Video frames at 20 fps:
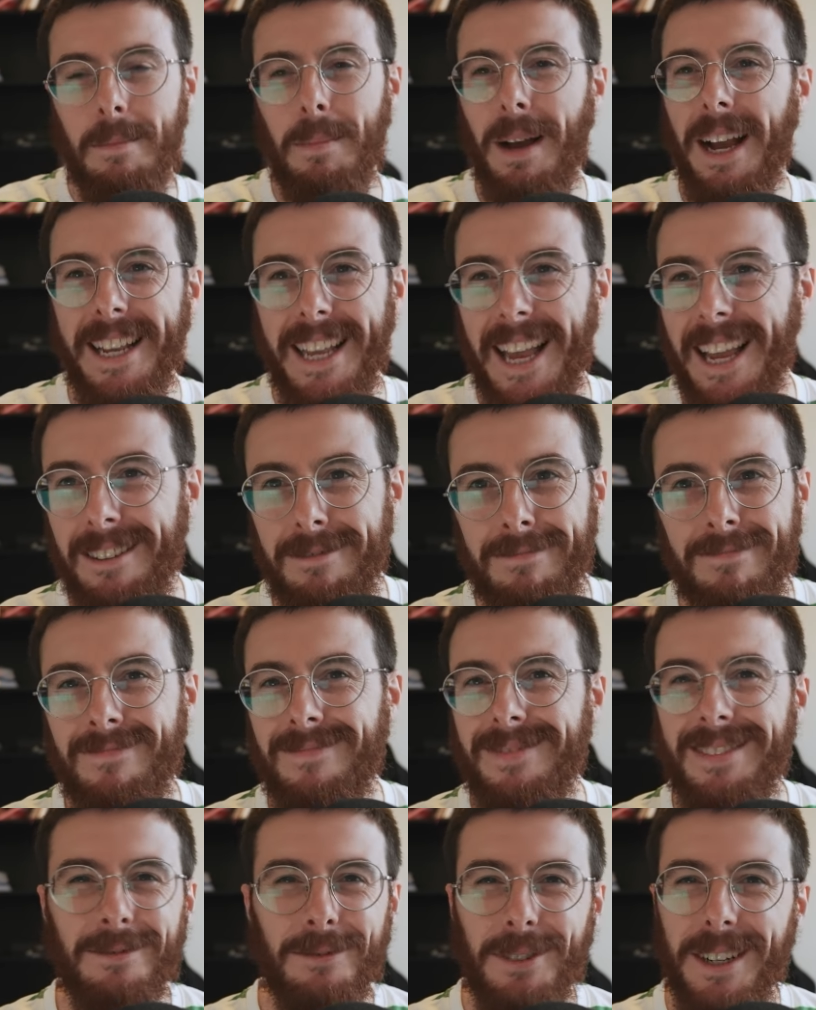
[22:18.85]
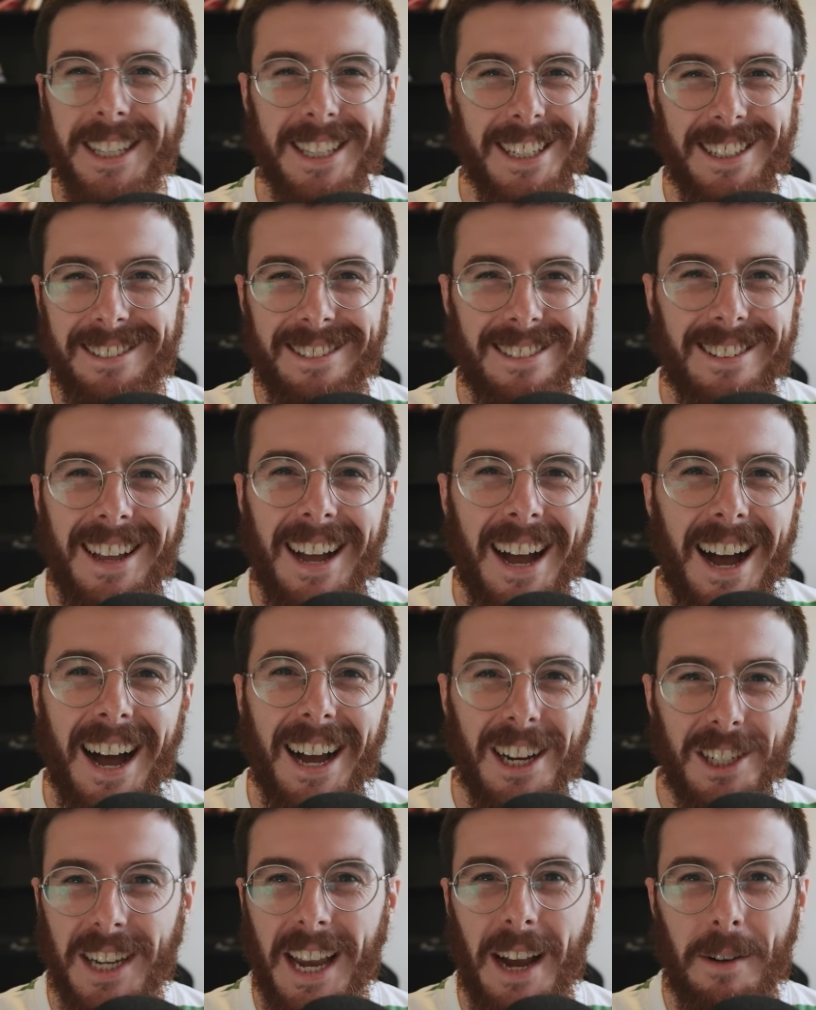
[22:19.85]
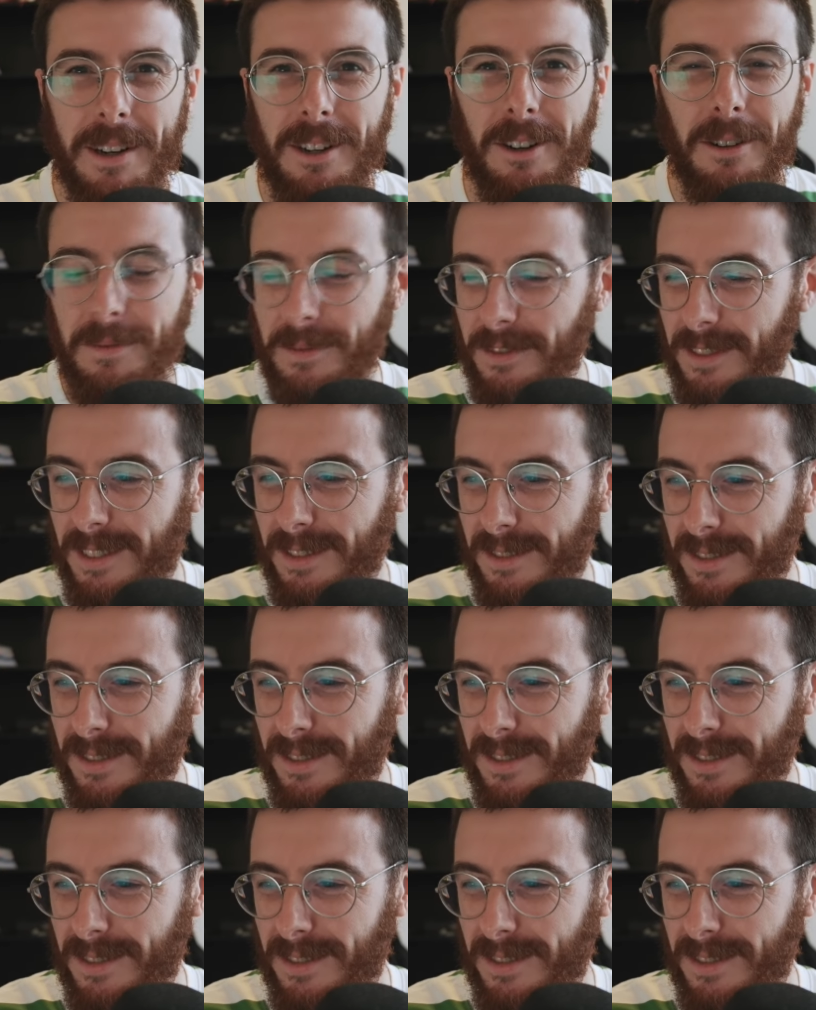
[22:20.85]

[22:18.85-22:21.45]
But again, really harsh how he got